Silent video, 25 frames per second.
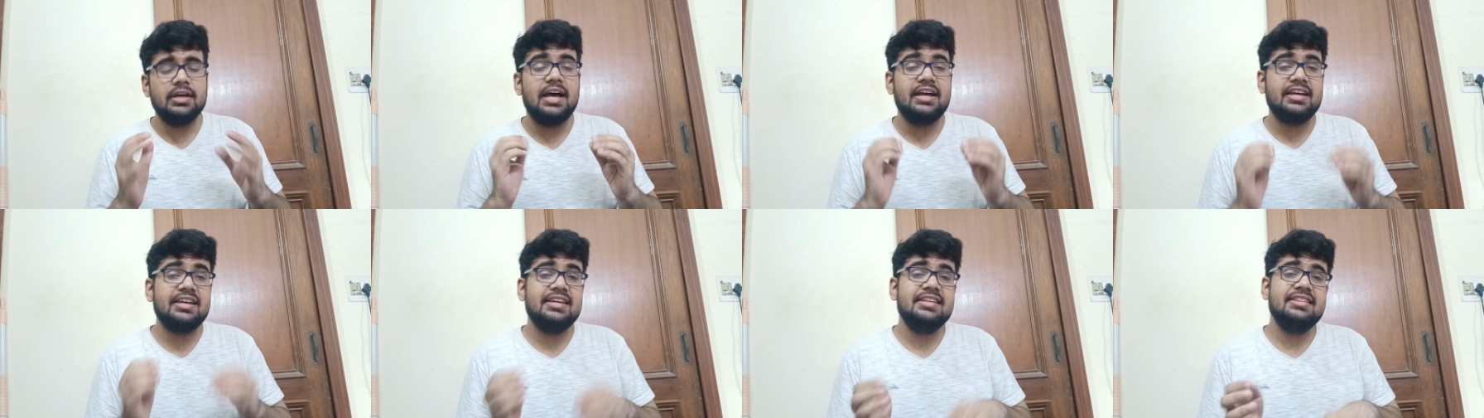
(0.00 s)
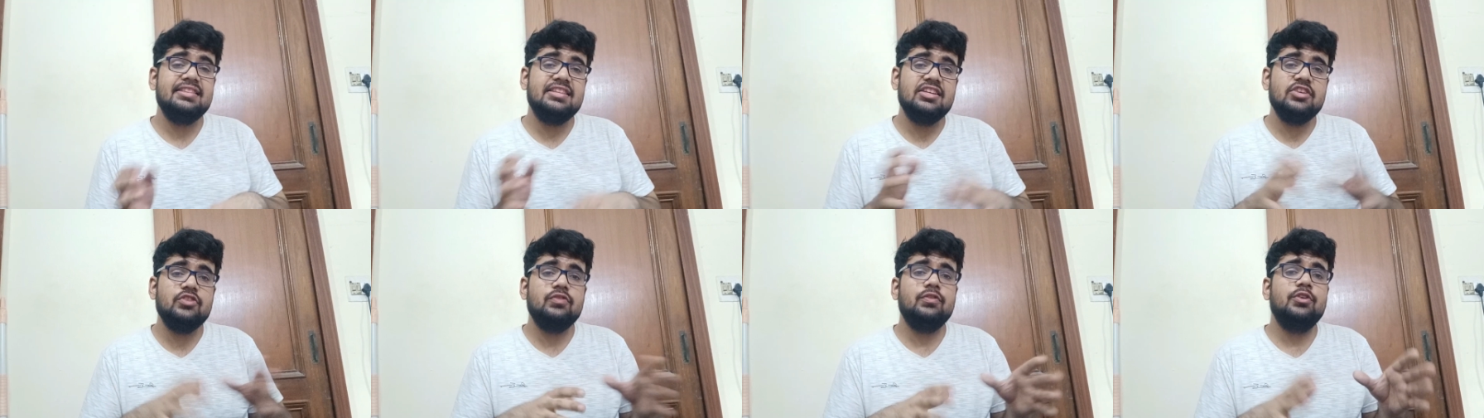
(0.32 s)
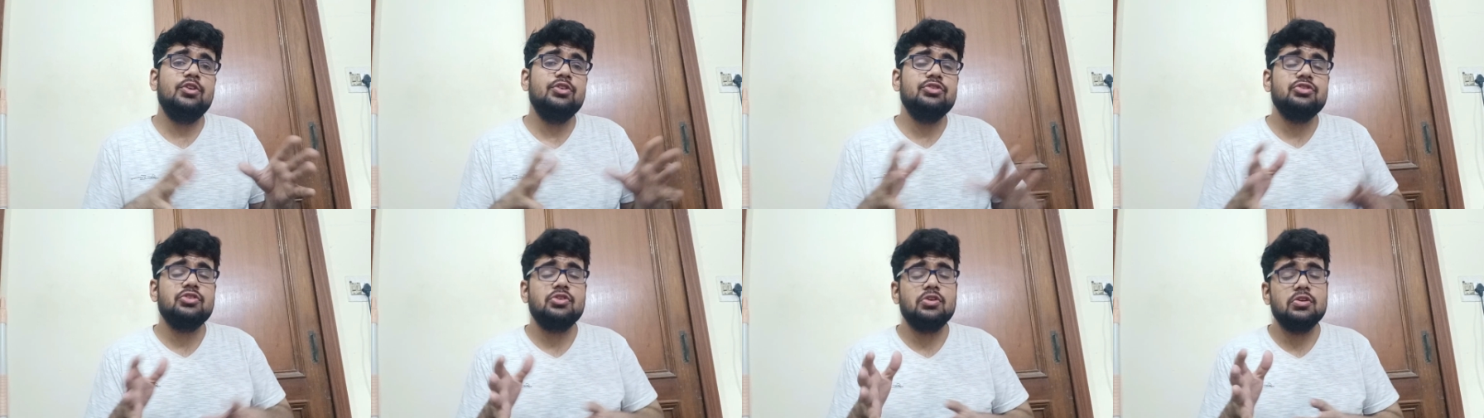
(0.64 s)
Again, these
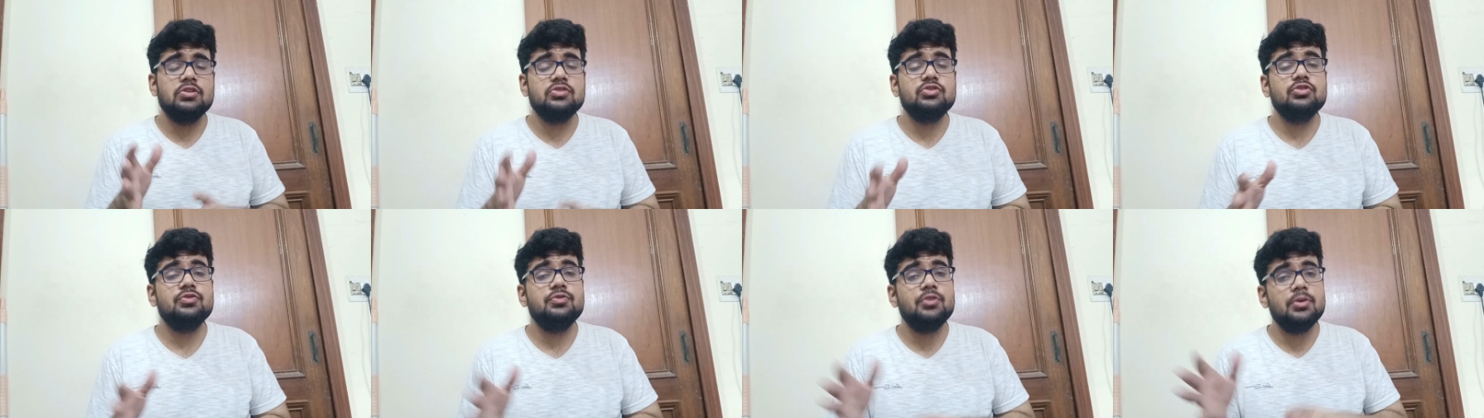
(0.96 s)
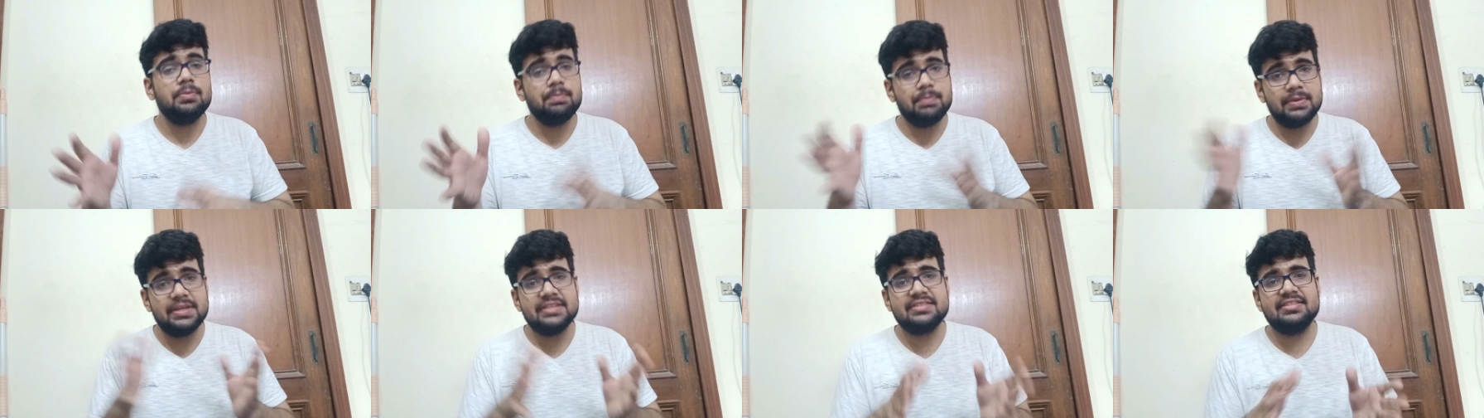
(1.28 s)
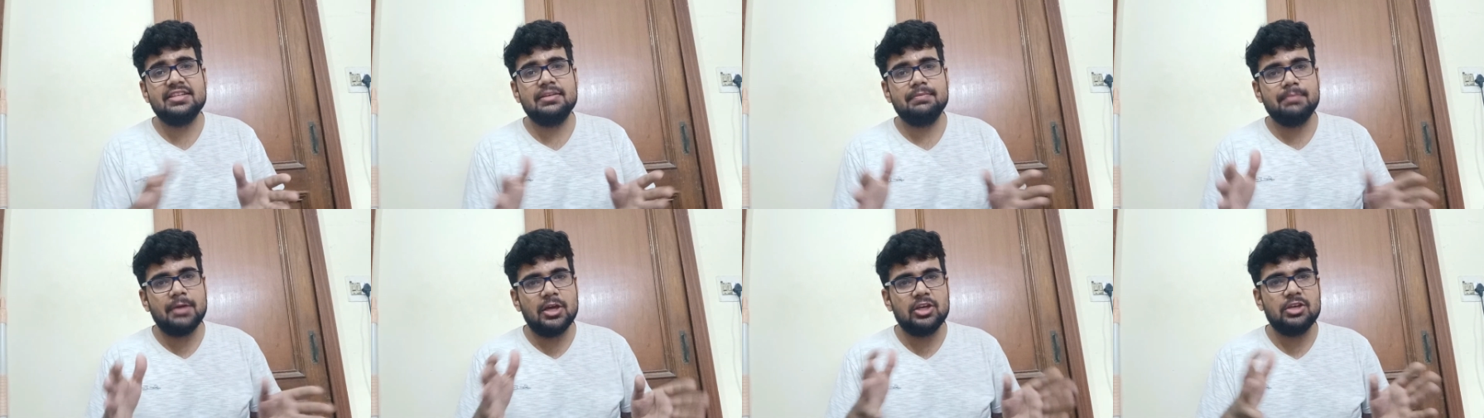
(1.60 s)
videos are also for
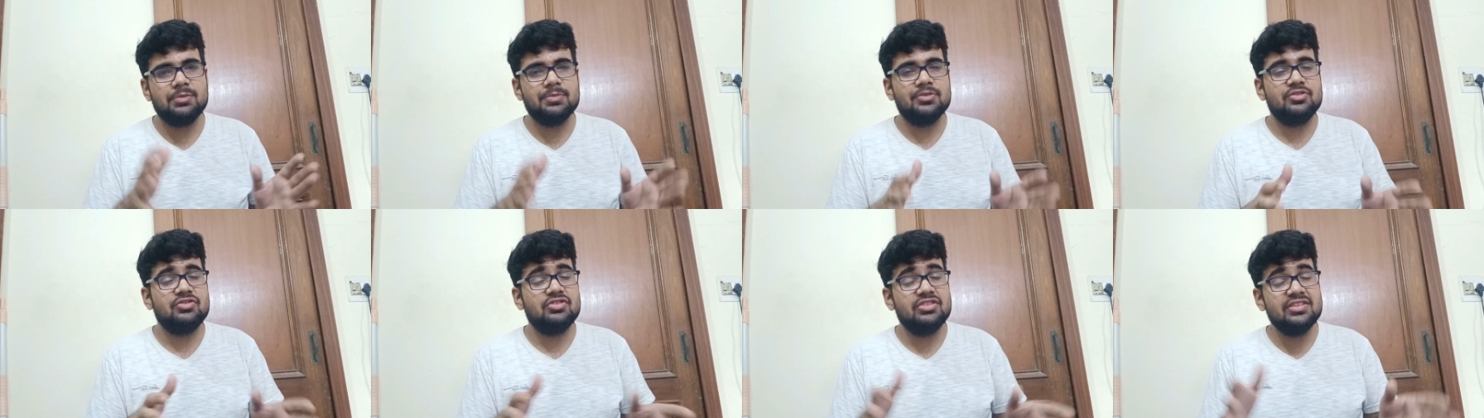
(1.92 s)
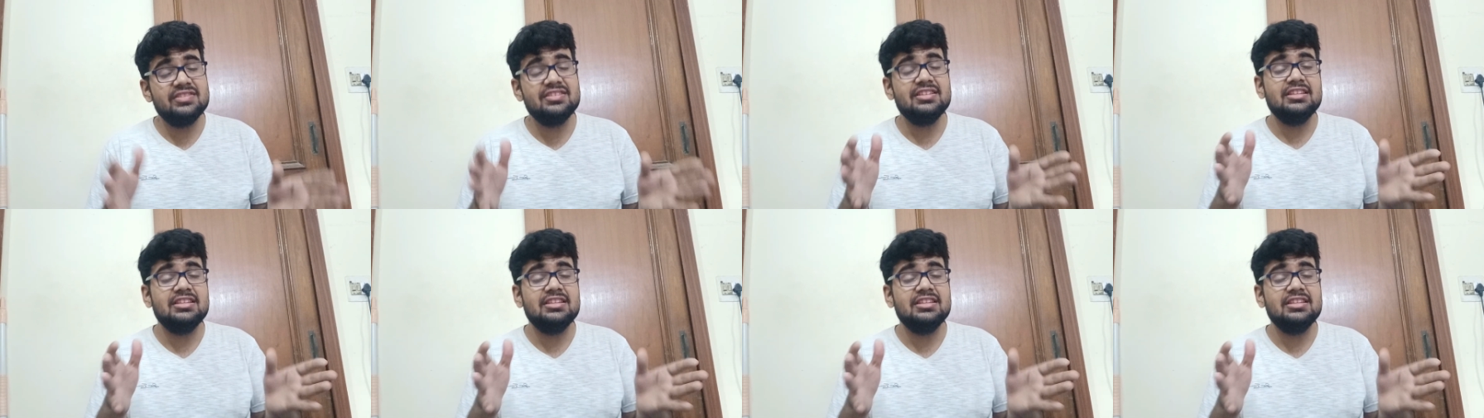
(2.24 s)
basic biochemistry.